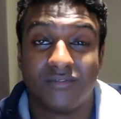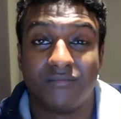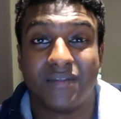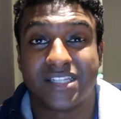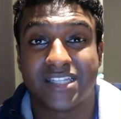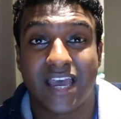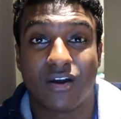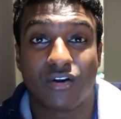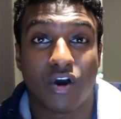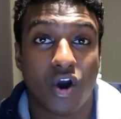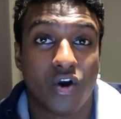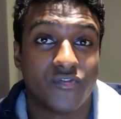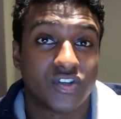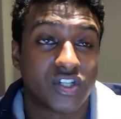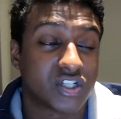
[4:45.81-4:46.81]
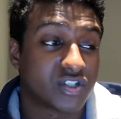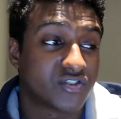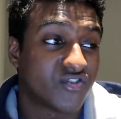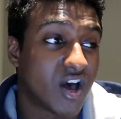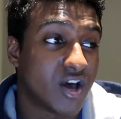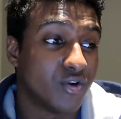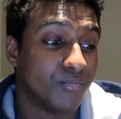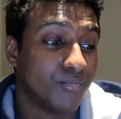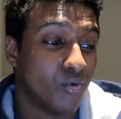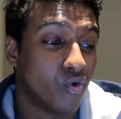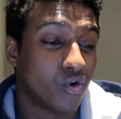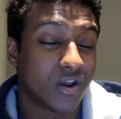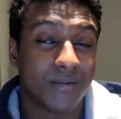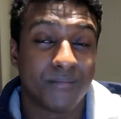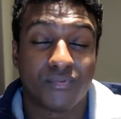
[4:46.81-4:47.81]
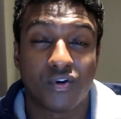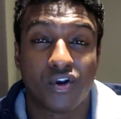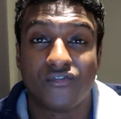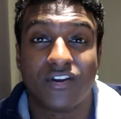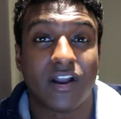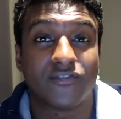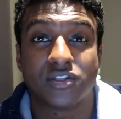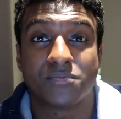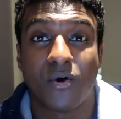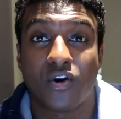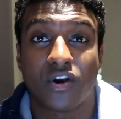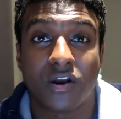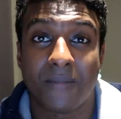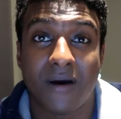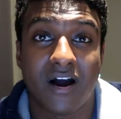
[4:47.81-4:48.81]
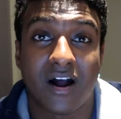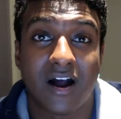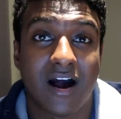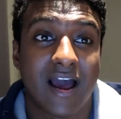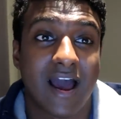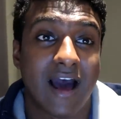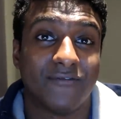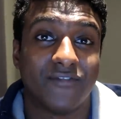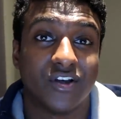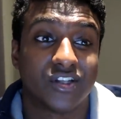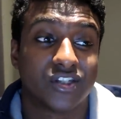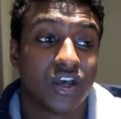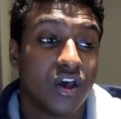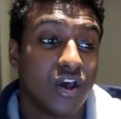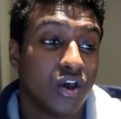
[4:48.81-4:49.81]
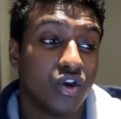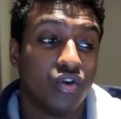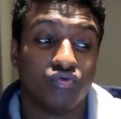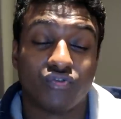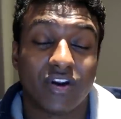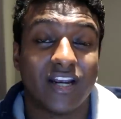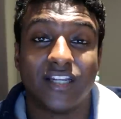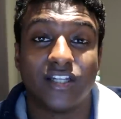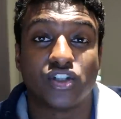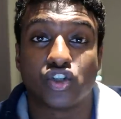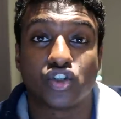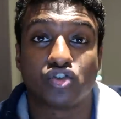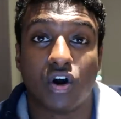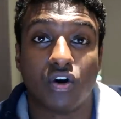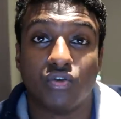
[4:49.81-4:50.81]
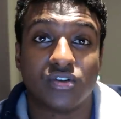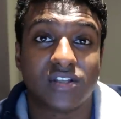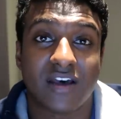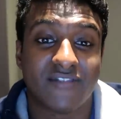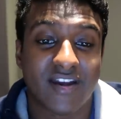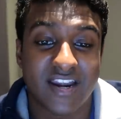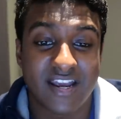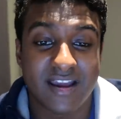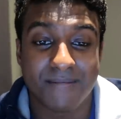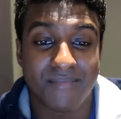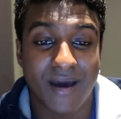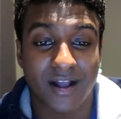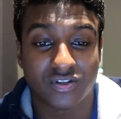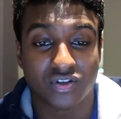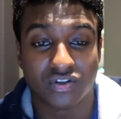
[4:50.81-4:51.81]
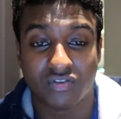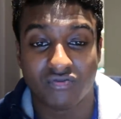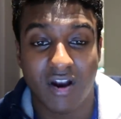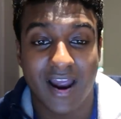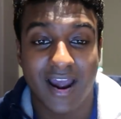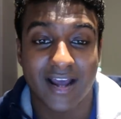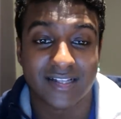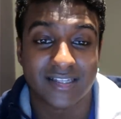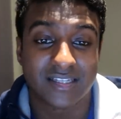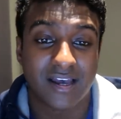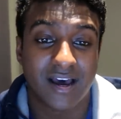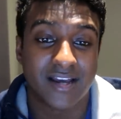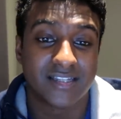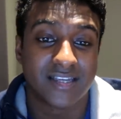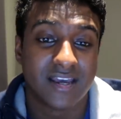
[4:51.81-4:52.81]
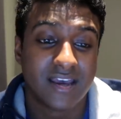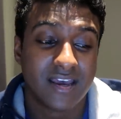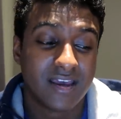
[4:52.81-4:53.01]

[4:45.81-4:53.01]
Mateo Kovacic's final ball could improve. And I've spoken about Kai Havertz, who really just struggled to have any impact on the right-hand side.